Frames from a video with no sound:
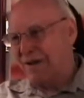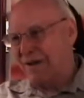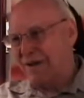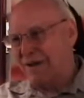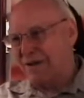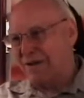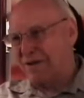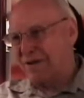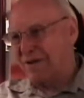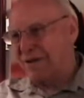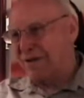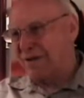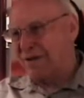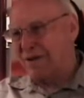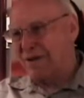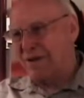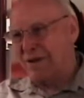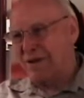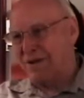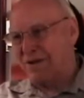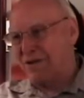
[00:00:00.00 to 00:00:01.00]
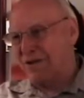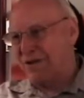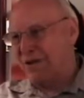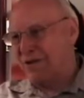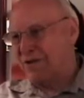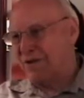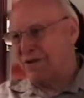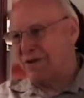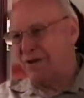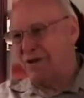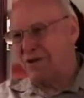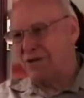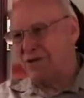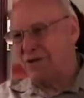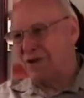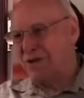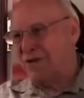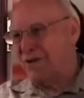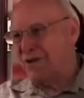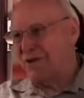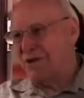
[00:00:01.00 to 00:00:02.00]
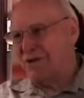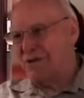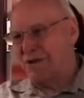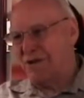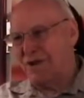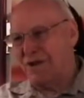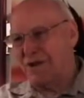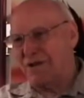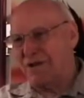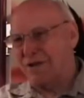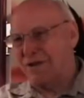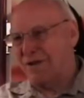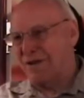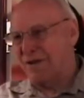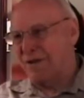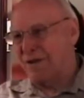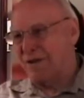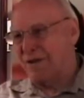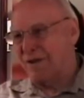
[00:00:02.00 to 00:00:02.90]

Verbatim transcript: uh, it's just decisions that, uh,